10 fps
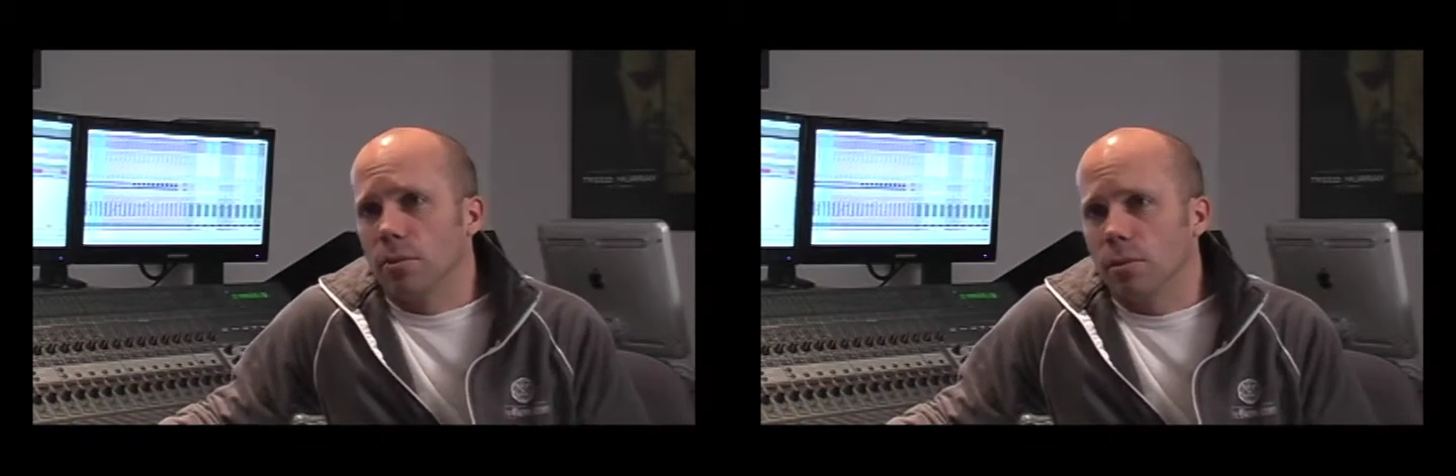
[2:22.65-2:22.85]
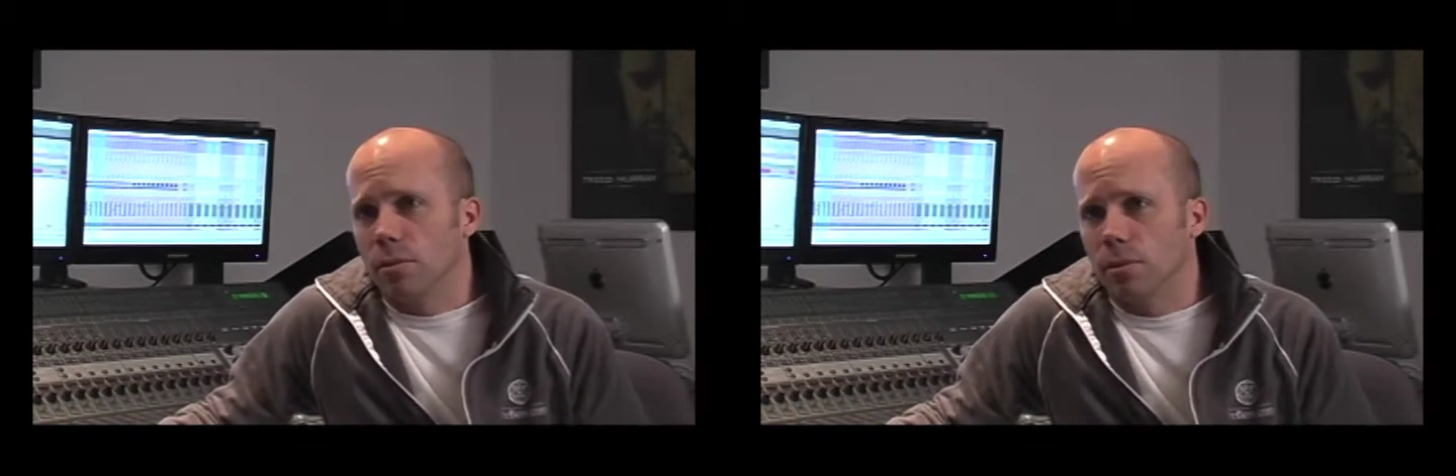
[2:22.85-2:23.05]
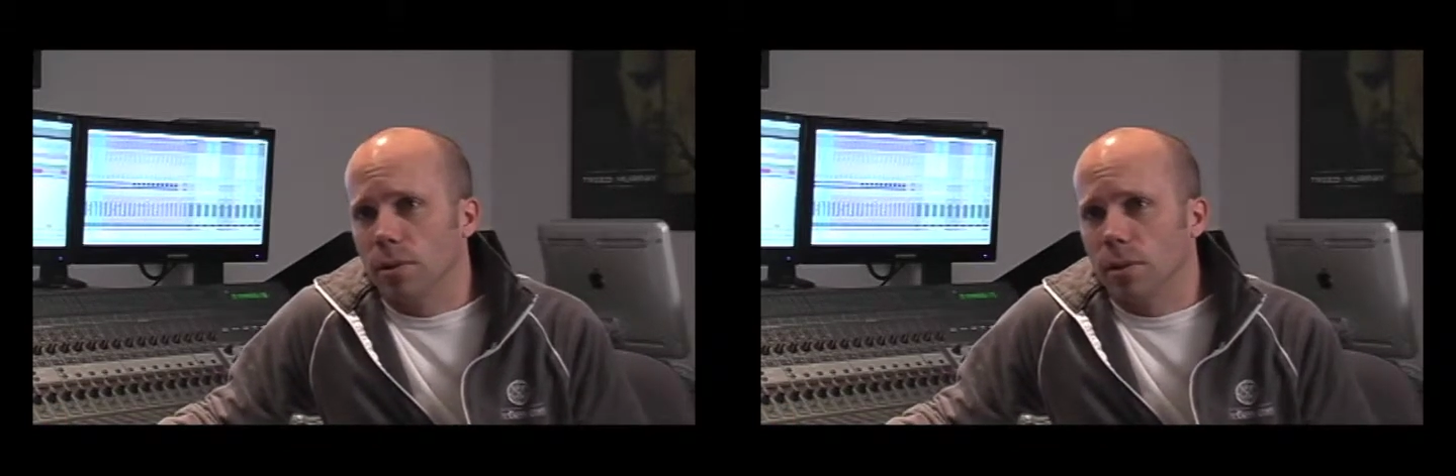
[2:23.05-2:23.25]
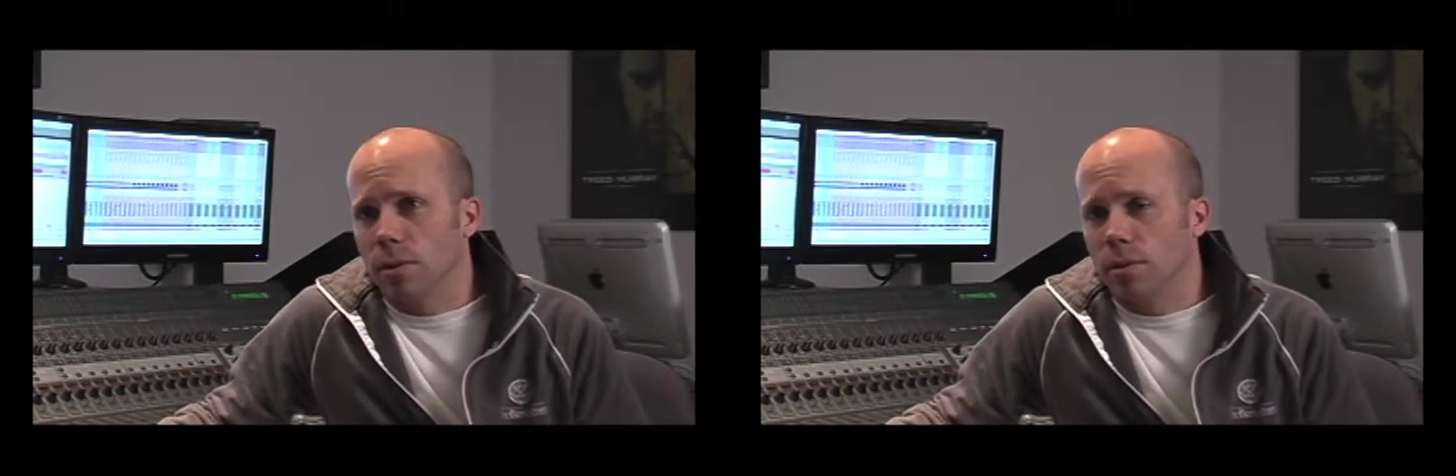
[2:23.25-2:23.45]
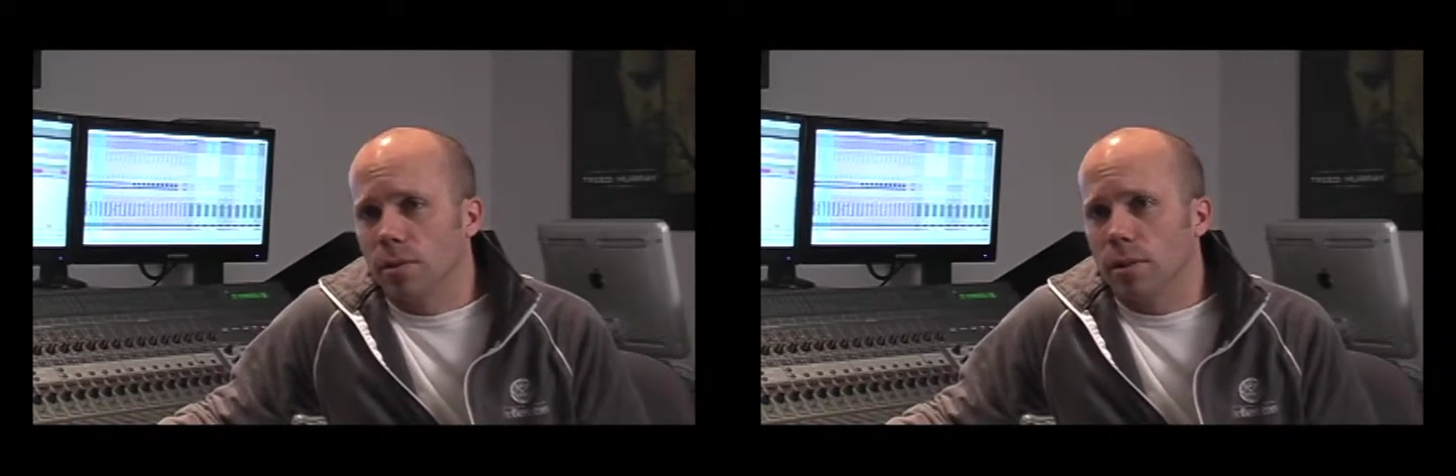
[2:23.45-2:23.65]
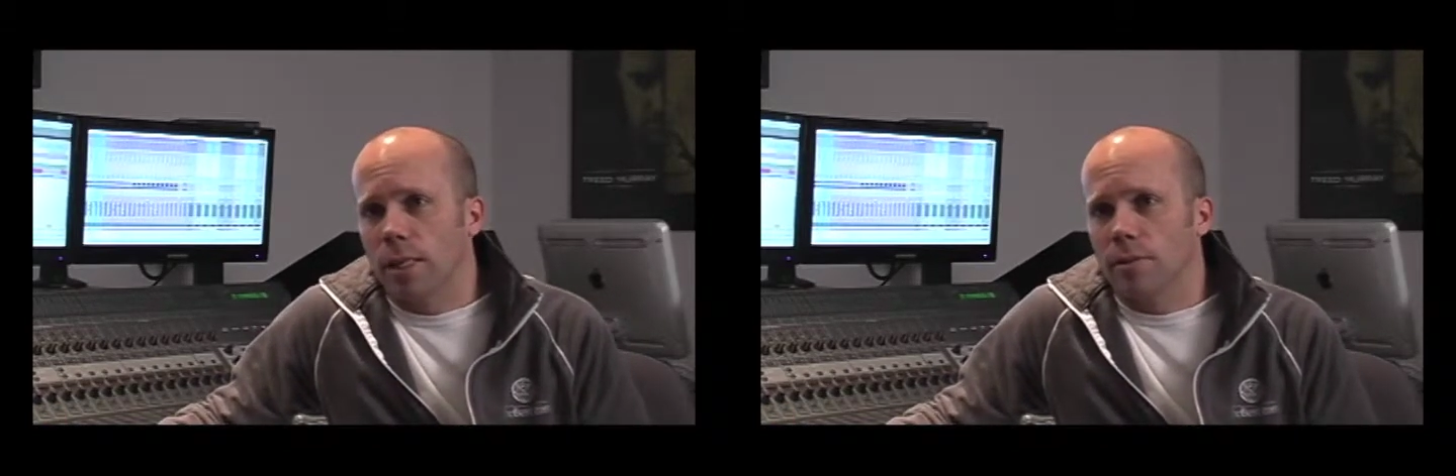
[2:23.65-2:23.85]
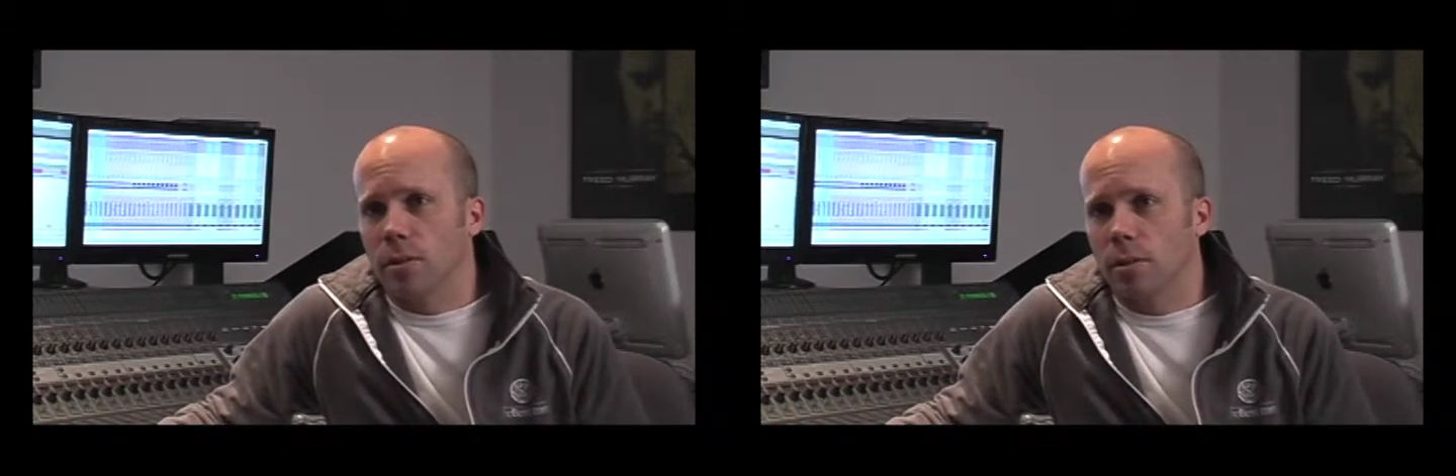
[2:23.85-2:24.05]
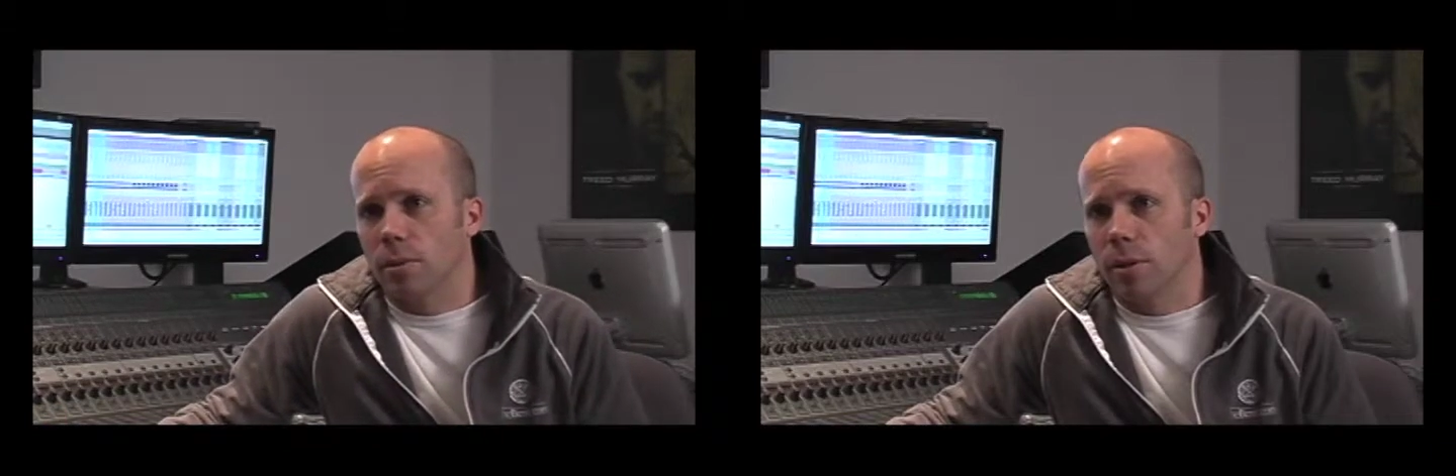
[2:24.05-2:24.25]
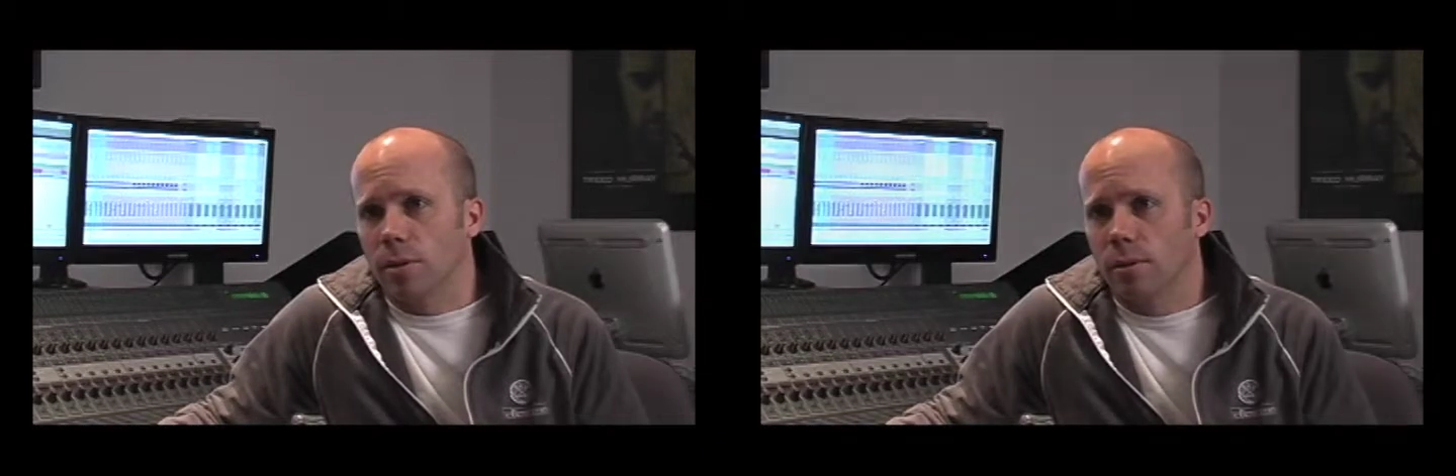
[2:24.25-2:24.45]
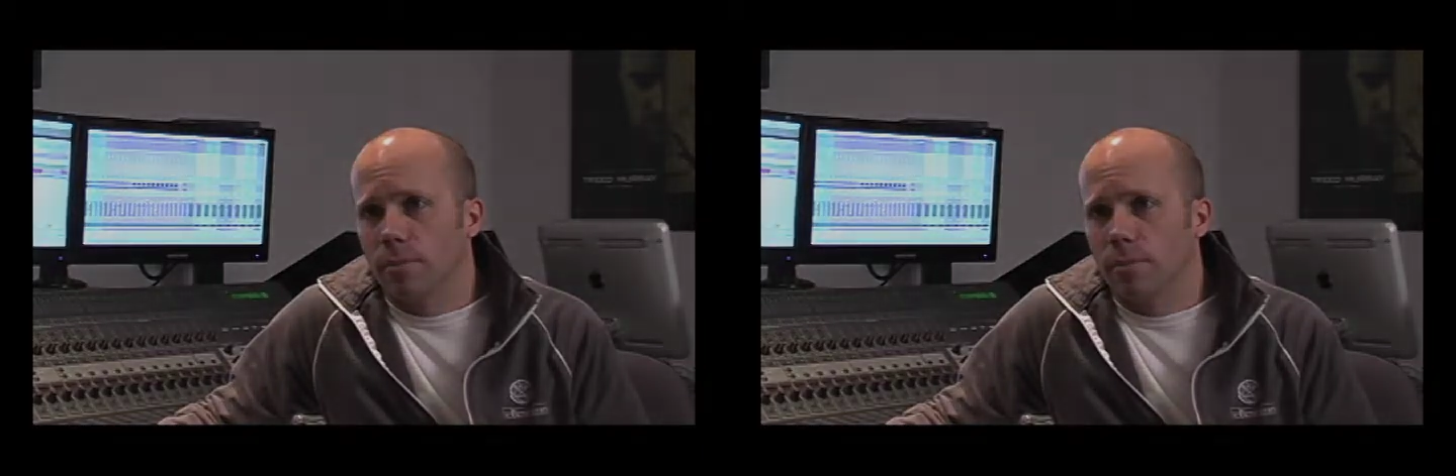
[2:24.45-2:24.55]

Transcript: to have to deal with.